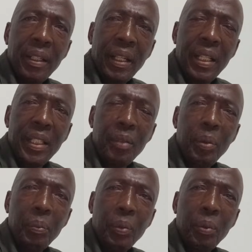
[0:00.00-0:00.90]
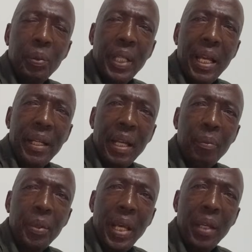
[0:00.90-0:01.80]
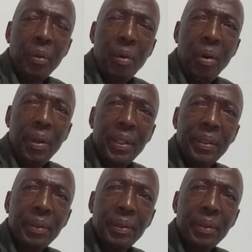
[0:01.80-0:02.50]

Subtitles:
and these people would then appear in court